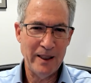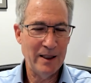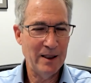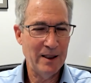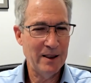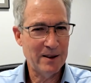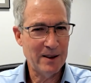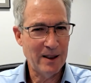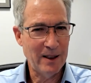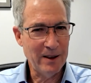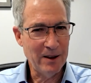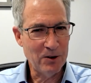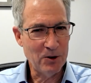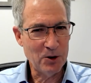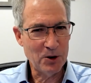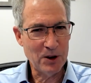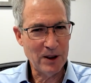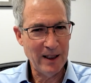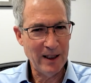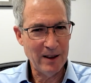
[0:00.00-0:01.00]
And as I
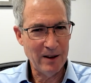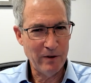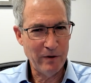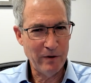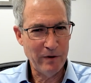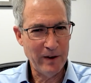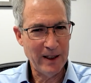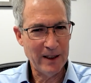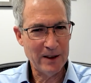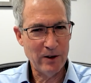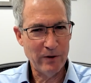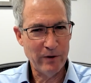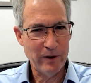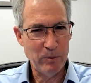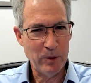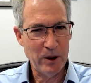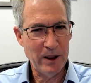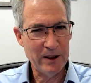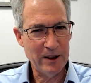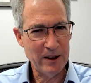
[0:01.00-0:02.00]
understand the facts of the
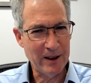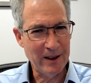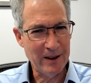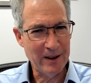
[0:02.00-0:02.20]
project,